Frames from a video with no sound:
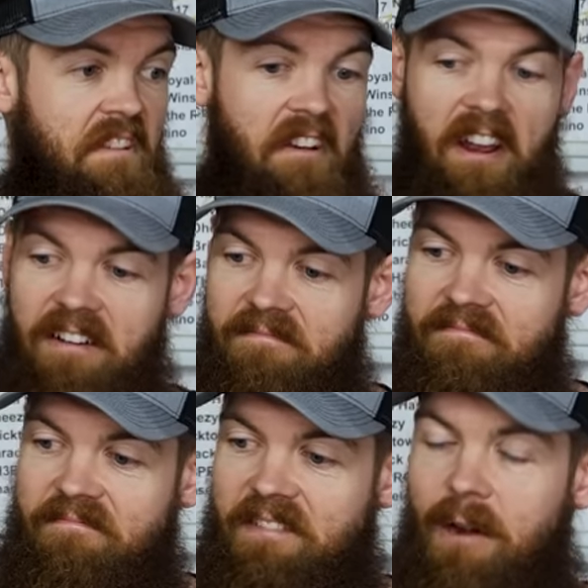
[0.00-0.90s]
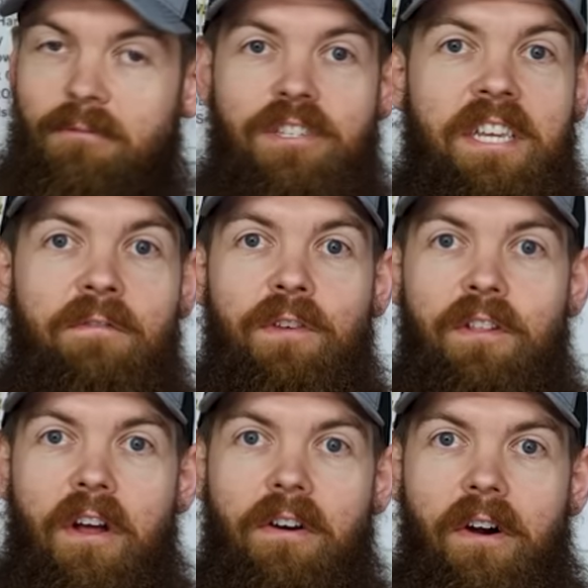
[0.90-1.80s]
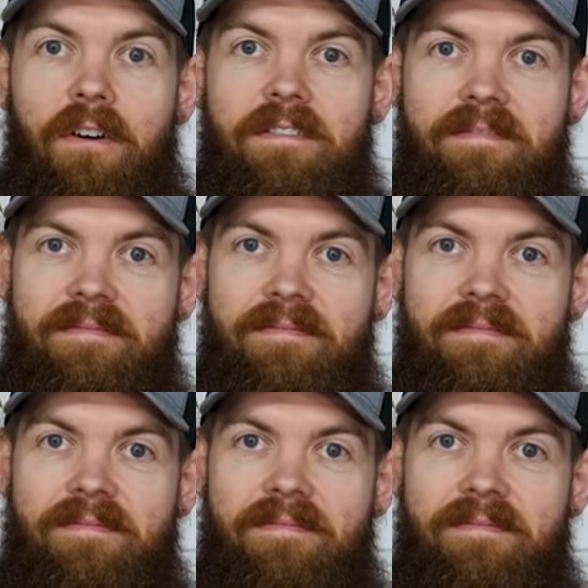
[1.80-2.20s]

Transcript: Alright, now we're just in for the long haul.